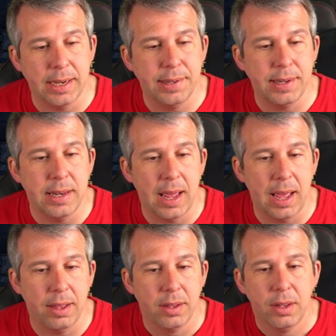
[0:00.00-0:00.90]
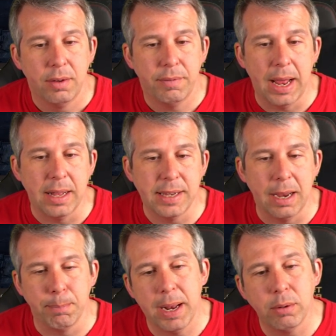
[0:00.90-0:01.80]
He's in there for that
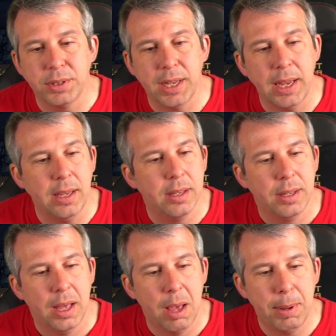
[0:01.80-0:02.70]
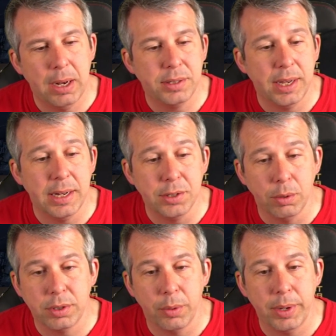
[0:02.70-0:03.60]
attack penalty ability, and he's
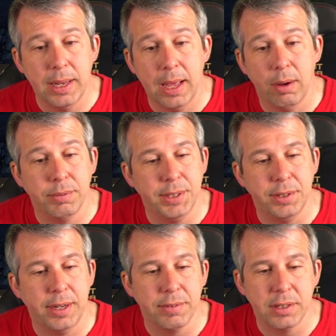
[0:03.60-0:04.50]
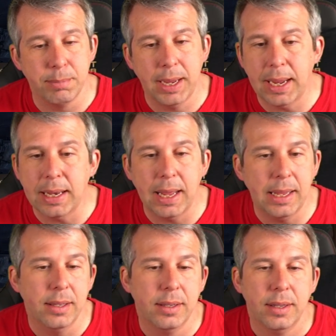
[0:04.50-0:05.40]
also in there obviously to give us some healing.